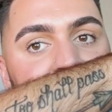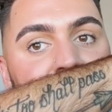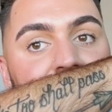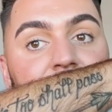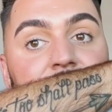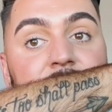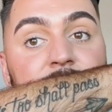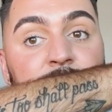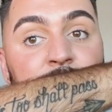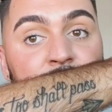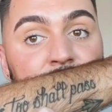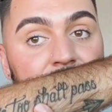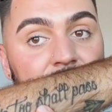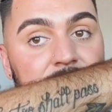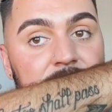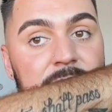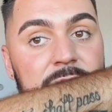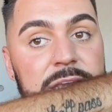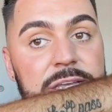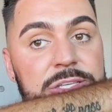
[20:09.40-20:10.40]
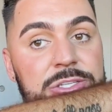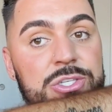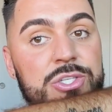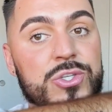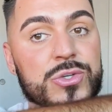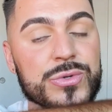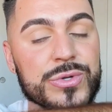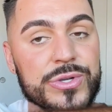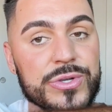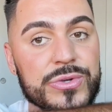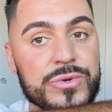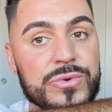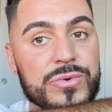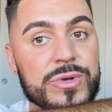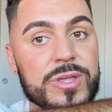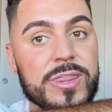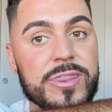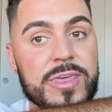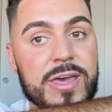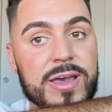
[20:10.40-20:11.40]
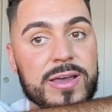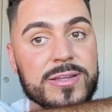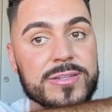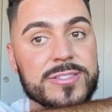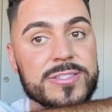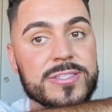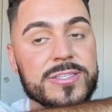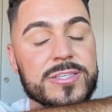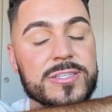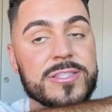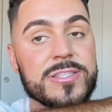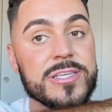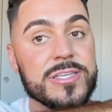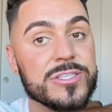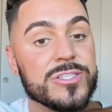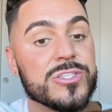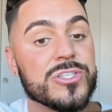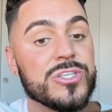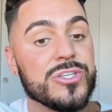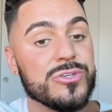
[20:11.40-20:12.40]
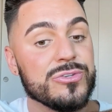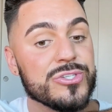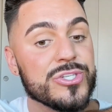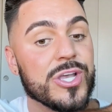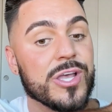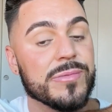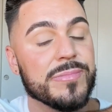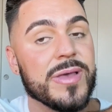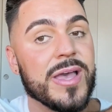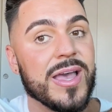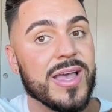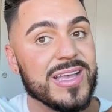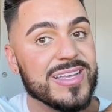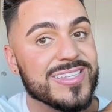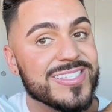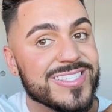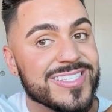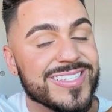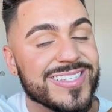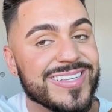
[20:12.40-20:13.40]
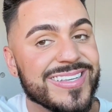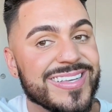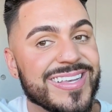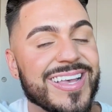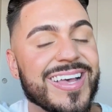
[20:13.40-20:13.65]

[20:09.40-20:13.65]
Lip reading: it really is true that this too shall pass.